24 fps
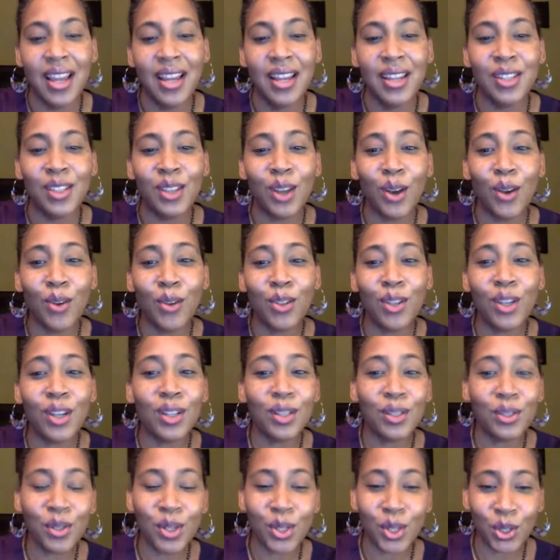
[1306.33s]
So long
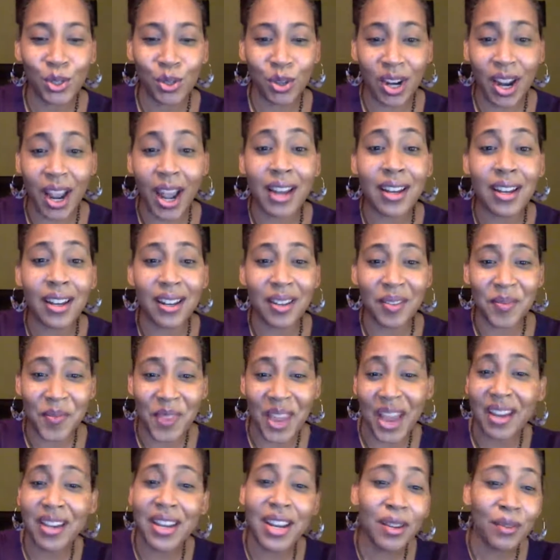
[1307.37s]
story short,
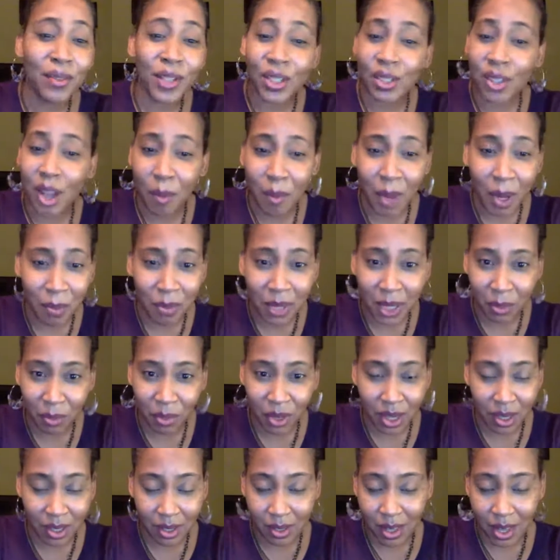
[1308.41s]
I never saw my big
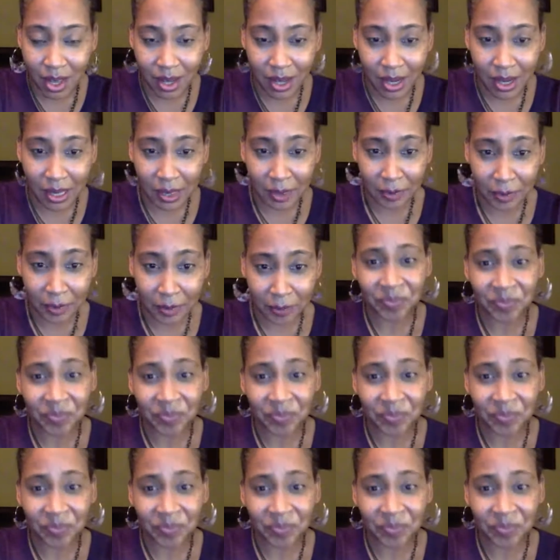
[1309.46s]
brother that night.